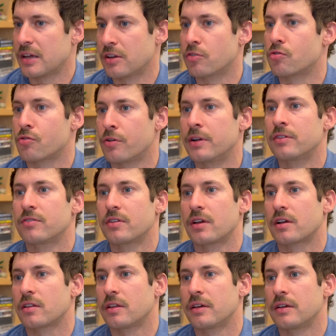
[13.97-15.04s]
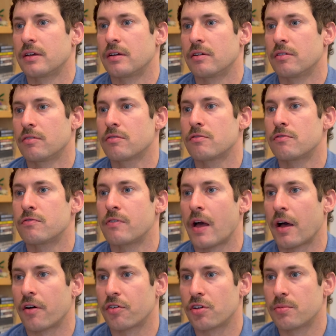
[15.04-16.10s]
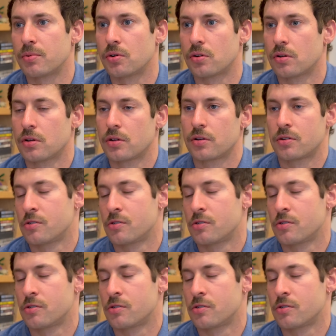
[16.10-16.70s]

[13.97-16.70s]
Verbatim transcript: intrinsically valuable